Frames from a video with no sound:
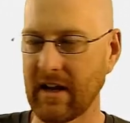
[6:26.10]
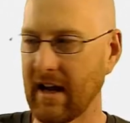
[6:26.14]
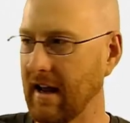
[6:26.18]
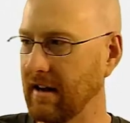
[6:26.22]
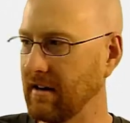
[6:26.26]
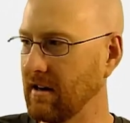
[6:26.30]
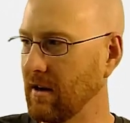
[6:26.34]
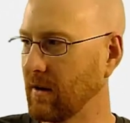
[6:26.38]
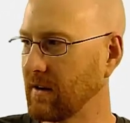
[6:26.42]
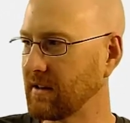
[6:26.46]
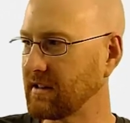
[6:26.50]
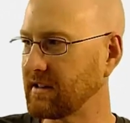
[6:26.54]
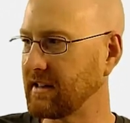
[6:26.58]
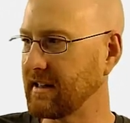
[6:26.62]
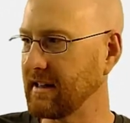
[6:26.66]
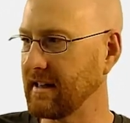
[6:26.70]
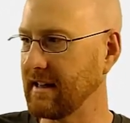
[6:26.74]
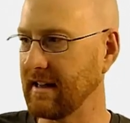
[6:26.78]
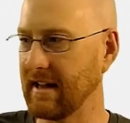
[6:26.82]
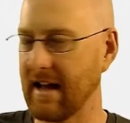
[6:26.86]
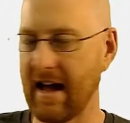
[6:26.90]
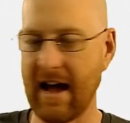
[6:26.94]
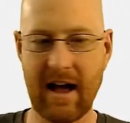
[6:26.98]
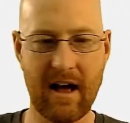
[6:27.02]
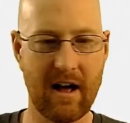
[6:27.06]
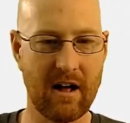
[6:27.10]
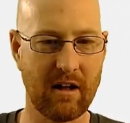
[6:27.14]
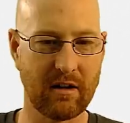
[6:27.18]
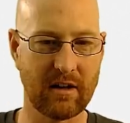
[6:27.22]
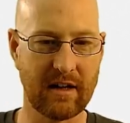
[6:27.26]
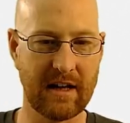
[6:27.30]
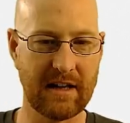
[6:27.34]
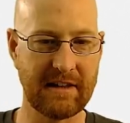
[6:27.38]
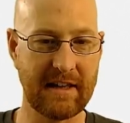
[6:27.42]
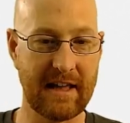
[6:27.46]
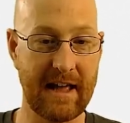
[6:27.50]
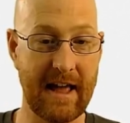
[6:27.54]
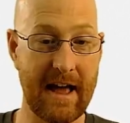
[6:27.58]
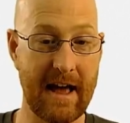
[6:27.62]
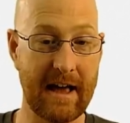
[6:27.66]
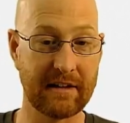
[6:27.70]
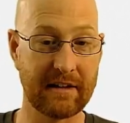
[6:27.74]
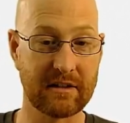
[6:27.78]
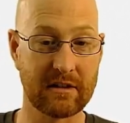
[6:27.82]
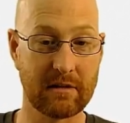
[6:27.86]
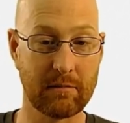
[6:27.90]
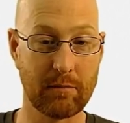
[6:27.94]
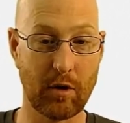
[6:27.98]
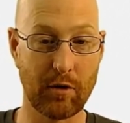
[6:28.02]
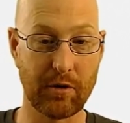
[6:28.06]
And notice the L and the
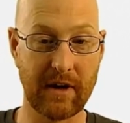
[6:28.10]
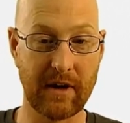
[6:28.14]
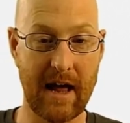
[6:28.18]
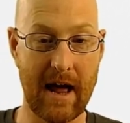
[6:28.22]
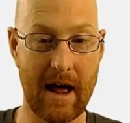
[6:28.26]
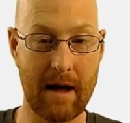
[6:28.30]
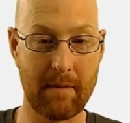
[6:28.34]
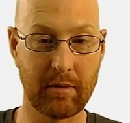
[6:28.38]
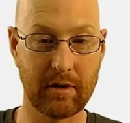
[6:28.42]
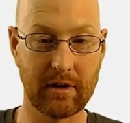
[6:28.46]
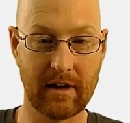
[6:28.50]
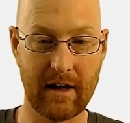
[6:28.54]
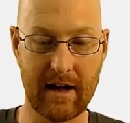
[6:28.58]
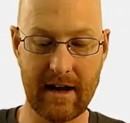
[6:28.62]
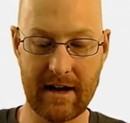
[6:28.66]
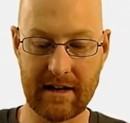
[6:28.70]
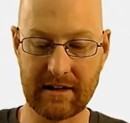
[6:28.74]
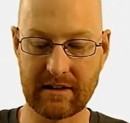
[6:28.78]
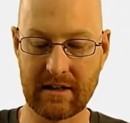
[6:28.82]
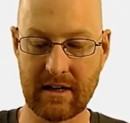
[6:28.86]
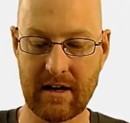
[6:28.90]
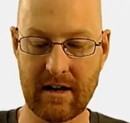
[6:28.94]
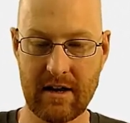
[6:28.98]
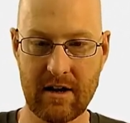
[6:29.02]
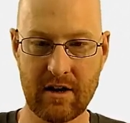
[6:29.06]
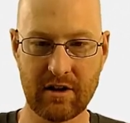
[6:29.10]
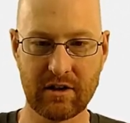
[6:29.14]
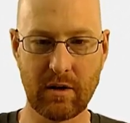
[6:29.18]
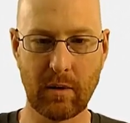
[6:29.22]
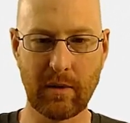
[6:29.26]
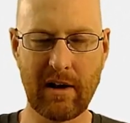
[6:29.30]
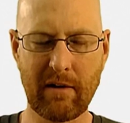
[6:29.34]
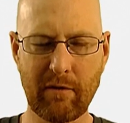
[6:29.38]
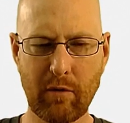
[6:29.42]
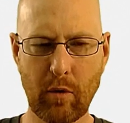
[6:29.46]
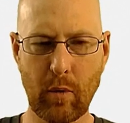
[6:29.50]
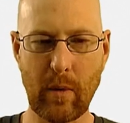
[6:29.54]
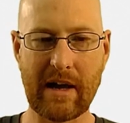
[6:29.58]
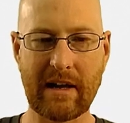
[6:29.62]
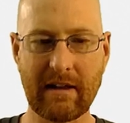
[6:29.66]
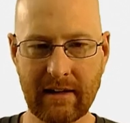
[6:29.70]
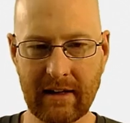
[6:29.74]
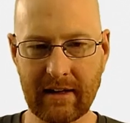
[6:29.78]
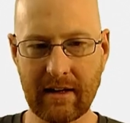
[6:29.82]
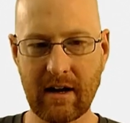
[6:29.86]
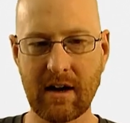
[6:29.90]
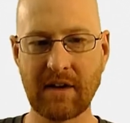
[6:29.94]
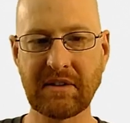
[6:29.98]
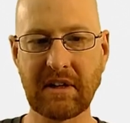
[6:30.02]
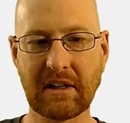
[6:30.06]
S are both capitalized. So whenever we
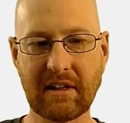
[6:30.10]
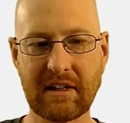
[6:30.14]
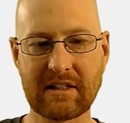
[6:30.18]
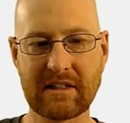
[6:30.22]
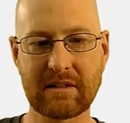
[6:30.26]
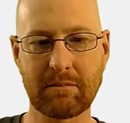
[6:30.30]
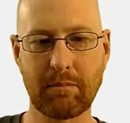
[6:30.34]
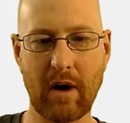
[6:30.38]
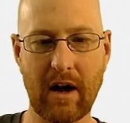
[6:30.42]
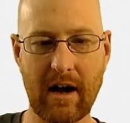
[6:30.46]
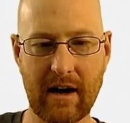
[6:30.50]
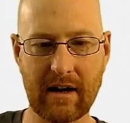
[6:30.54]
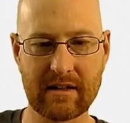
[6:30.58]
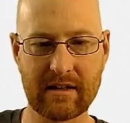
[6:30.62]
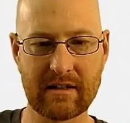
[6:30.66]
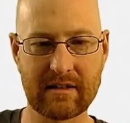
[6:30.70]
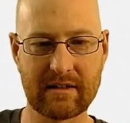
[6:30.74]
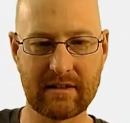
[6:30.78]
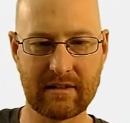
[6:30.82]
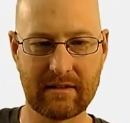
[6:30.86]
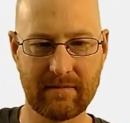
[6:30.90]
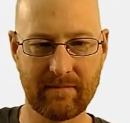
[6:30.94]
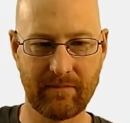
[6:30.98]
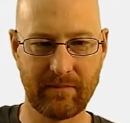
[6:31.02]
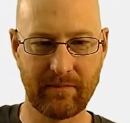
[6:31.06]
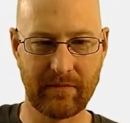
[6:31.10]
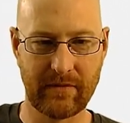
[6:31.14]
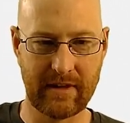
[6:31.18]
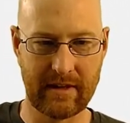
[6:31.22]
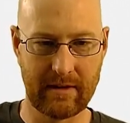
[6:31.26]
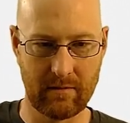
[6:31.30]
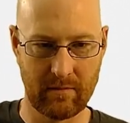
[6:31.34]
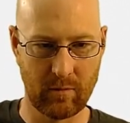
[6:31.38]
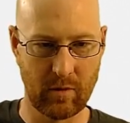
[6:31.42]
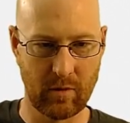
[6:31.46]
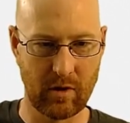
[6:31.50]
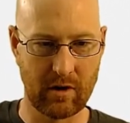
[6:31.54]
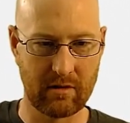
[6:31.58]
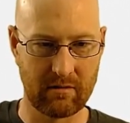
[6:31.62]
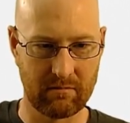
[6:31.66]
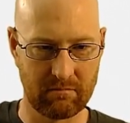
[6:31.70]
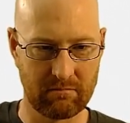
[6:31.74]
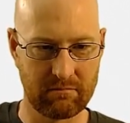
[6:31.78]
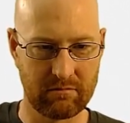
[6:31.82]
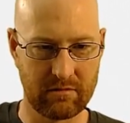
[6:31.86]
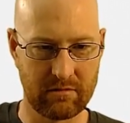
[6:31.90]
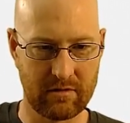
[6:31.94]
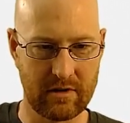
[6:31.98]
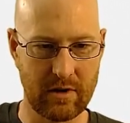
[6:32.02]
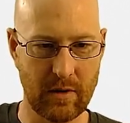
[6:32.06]
click on the list box, we're
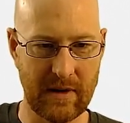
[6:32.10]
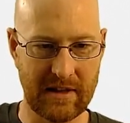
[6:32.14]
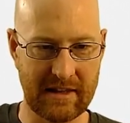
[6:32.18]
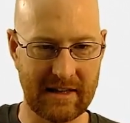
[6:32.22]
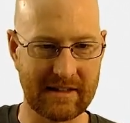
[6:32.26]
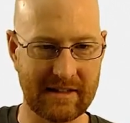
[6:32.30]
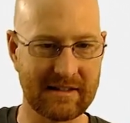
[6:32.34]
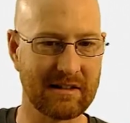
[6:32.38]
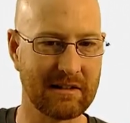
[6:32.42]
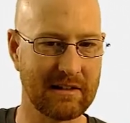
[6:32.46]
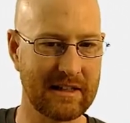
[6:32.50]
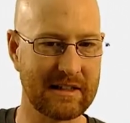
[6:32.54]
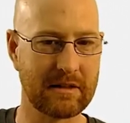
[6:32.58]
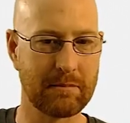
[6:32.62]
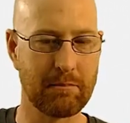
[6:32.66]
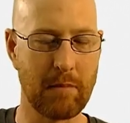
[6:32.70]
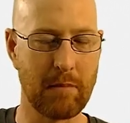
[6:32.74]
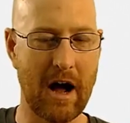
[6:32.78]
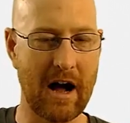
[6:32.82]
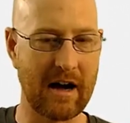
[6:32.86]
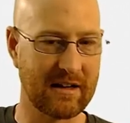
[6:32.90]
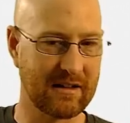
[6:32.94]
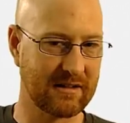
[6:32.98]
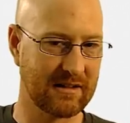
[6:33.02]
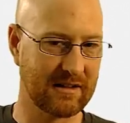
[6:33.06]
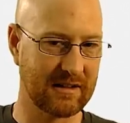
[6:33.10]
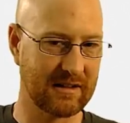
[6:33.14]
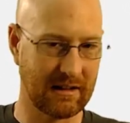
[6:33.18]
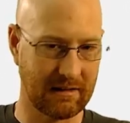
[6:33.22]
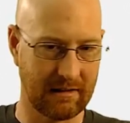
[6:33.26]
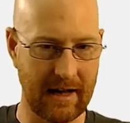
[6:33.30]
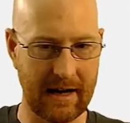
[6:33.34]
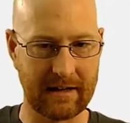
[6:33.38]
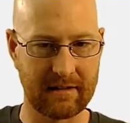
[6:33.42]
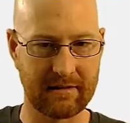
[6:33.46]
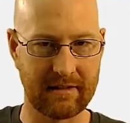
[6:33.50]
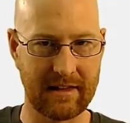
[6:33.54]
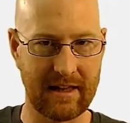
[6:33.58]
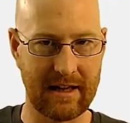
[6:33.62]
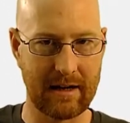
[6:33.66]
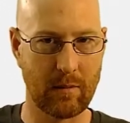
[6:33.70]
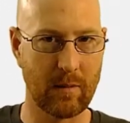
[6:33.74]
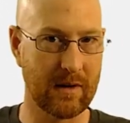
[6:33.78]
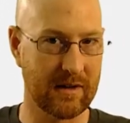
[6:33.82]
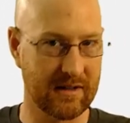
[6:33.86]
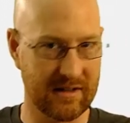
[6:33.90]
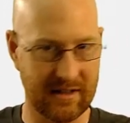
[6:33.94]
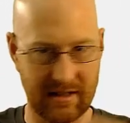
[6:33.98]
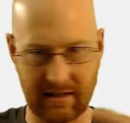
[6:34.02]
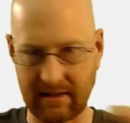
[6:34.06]
doing this list box select thing.
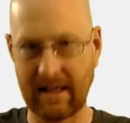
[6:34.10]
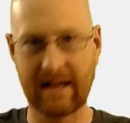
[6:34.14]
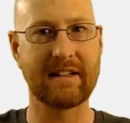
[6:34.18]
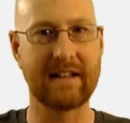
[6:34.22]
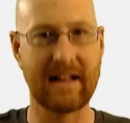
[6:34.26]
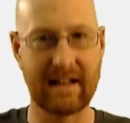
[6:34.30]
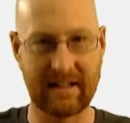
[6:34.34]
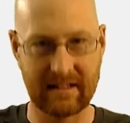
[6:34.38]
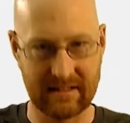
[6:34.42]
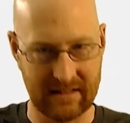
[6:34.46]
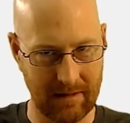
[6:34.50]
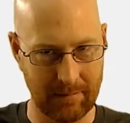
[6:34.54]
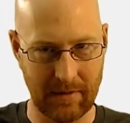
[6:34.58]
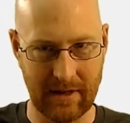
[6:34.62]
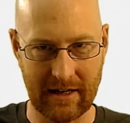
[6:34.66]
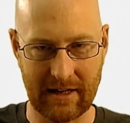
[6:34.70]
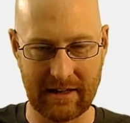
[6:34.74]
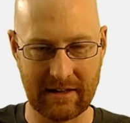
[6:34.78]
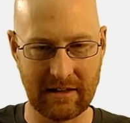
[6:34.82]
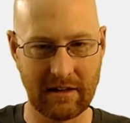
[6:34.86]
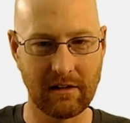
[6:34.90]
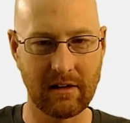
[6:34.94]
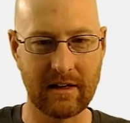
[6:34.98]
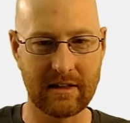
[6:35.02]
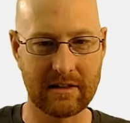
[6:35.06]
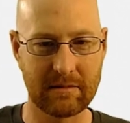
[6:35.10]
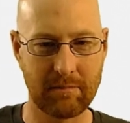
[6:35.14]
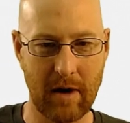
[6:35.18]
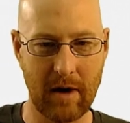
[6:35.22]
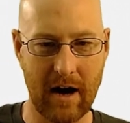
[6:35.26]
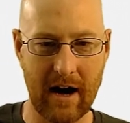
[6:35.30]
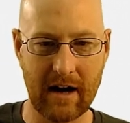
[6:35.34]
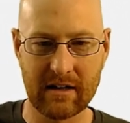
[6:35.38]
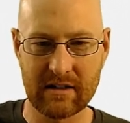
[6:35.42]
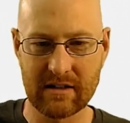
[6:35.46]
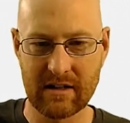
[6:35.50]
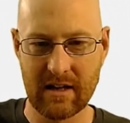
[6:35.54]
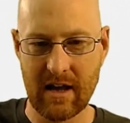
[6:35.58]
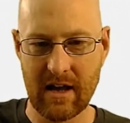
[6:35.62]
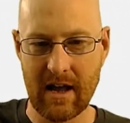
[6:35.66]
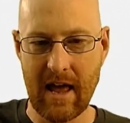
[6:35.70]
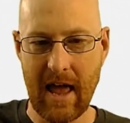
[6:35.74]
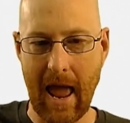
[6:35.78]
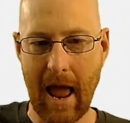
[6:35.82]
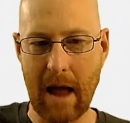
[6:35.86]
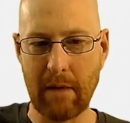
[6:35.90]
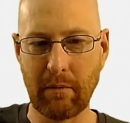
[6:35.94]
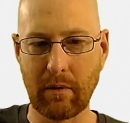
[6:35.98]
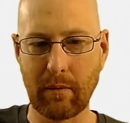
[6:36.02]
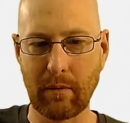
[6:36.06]
We're selecting something in the list box.
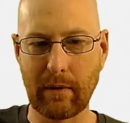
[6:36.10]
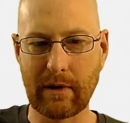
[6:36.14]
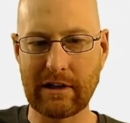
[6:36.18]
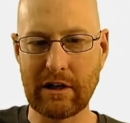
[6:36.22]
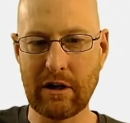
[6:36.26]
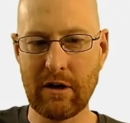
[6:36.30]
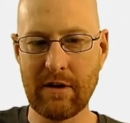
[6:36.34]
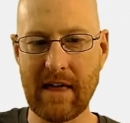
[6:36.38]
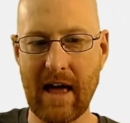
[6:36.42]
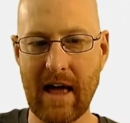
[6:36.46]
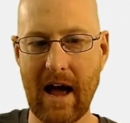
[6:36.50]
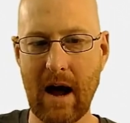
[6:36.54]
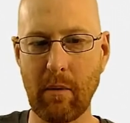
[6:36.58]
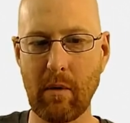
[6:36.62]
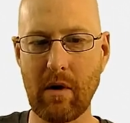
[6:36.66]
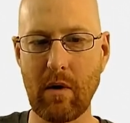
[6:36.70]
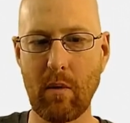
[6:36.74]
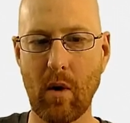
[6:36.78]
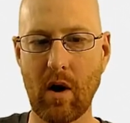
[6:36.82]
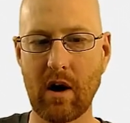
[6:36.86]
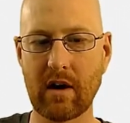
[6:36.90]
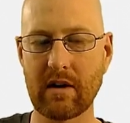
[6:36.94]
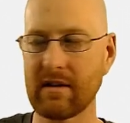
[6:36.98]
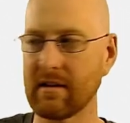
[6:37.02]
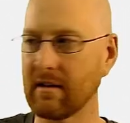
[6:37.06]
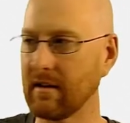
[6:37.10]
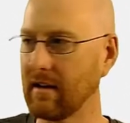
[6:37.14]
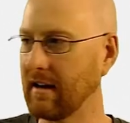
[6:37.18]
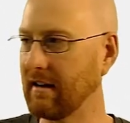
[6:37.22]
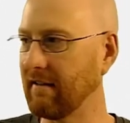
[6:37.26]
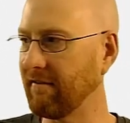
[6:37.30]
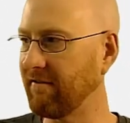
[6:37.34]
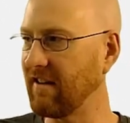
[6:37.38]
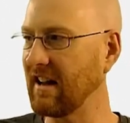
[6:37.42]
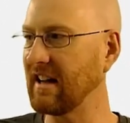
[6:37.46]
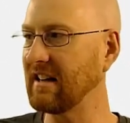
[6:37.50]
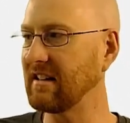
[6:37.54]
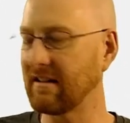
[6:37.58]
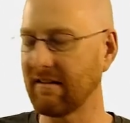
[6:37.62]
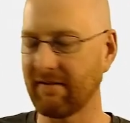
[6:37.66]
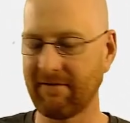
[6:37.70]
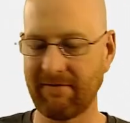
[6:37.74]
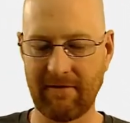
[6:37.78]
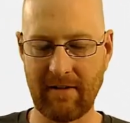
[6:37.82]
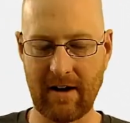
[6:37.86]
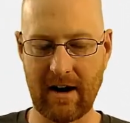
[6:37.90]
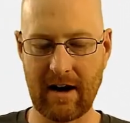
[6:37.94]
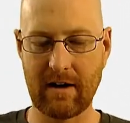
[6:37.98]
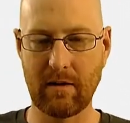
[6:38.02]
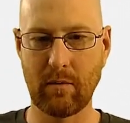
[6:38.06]
And when we do that, we want an event to
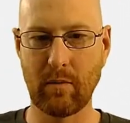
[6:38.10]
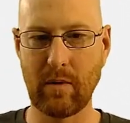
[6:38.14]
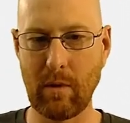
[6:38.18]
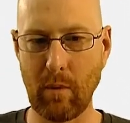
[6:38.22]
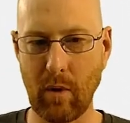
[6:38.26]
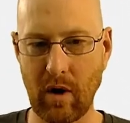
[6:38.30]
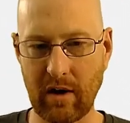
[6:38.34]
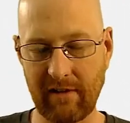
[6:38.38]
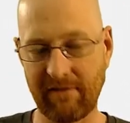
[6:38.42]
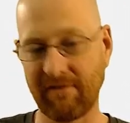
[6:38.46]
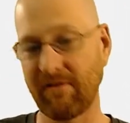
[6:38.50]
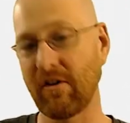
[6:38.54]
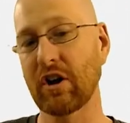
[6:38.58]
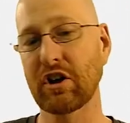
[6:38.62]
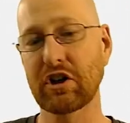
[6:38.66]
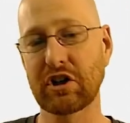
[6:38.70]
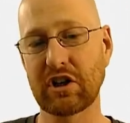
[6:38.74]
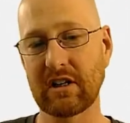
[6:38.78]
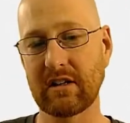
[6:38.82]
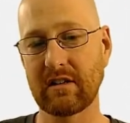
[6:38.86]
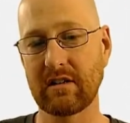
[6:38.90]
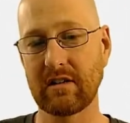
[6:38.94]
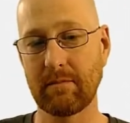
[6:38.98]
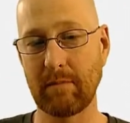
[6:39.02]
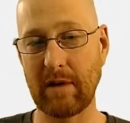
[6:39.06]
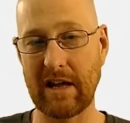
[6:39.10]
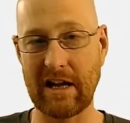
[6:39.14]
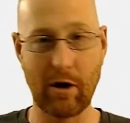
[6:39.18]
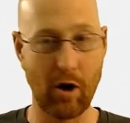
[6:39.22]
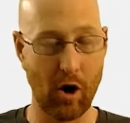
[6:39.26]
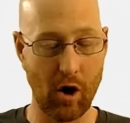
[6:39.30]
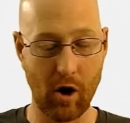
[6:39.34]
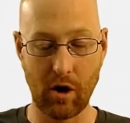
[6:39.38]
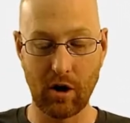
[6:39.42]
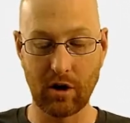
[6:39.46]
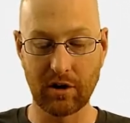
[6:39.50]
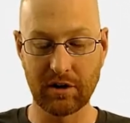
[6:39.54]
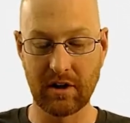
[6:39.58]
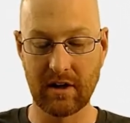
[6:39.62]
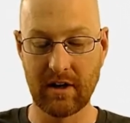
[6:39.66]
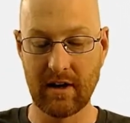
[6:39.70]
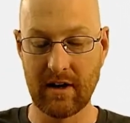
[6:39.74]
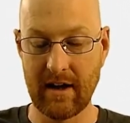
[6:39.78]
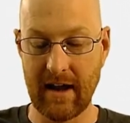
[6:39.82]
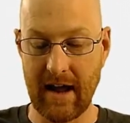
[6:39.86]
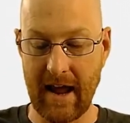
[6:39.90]
fire. We want a function to be called.